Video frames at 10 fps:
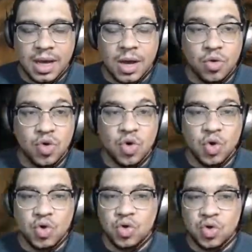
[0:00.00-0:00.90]
it.
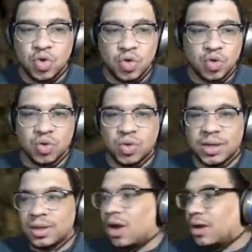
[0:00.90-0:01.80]
Ooh,
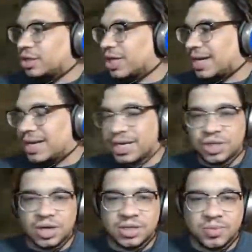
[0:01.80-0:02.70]
large Titanite
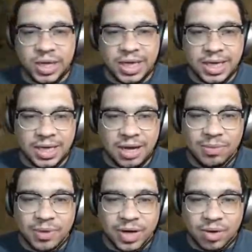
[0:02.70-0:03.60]
shards. We can
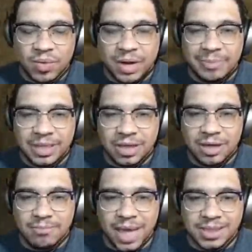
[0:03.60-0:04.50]
upgrade our weapon
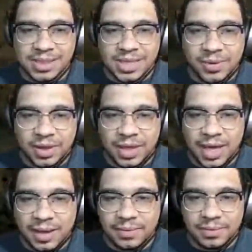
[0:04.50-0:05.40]
immensely with
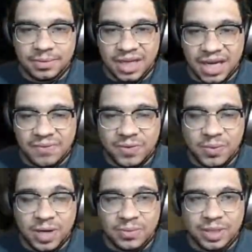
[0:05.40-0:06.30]
that if and
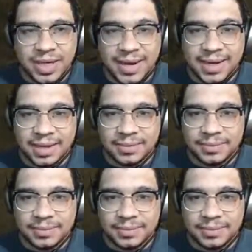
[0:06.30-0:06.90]
when we die.